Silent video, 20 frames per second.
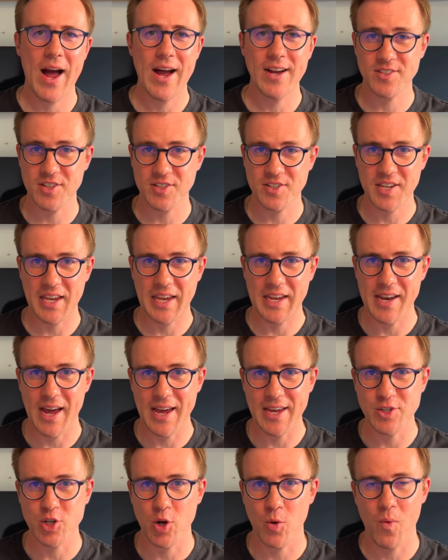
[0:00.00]
as a
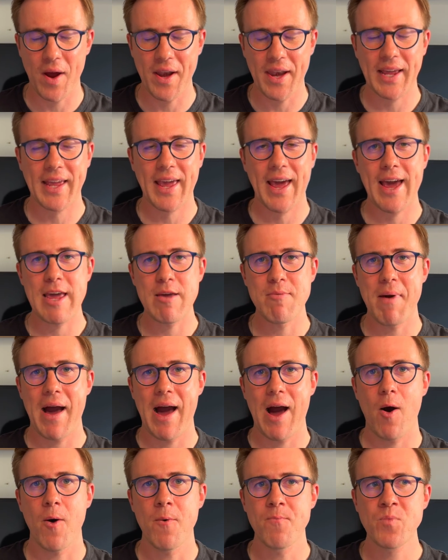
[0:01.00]
teenager when it came
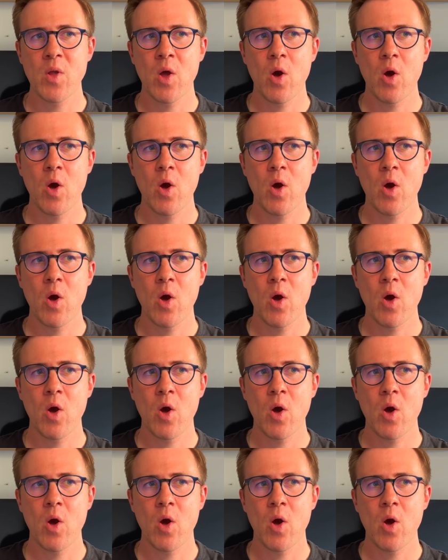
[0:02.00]
out,